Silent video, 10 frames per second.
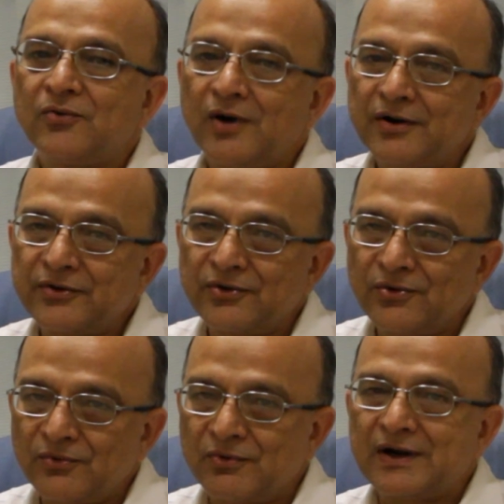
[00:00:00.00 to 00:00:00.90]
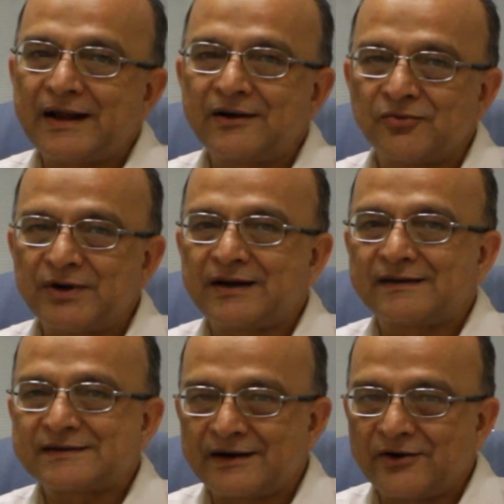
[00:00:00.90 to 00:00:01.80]
what you would like to be
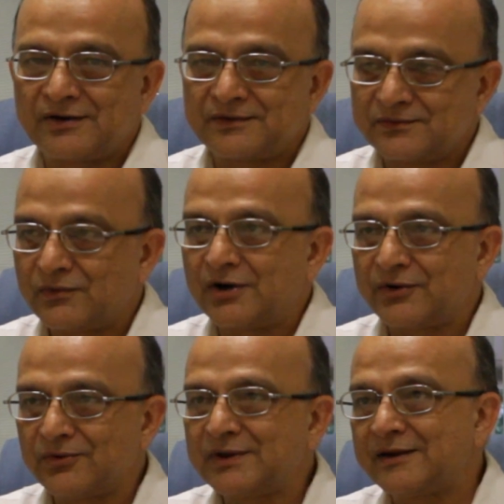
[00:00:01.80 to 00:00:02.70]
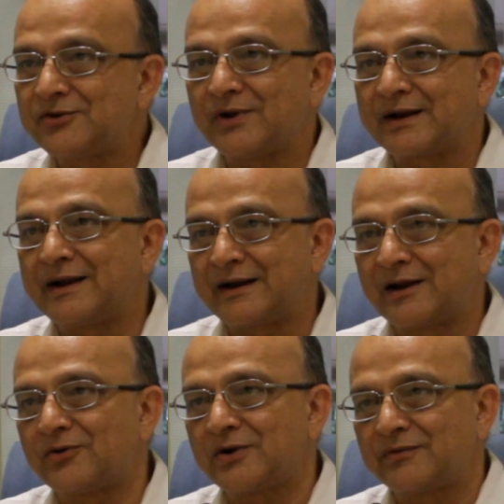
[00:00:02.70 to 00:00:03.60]
tested on, what you think you are
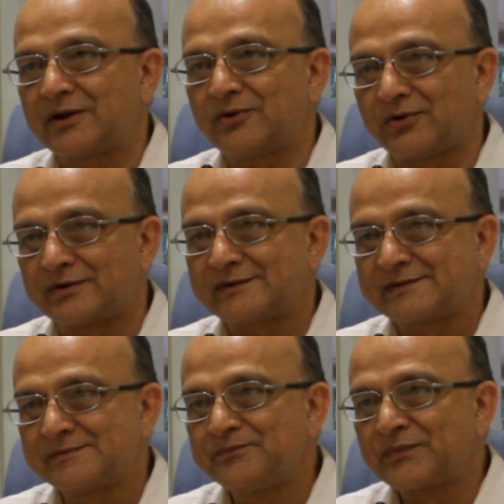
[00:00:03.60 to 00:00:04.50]
getting out of the course,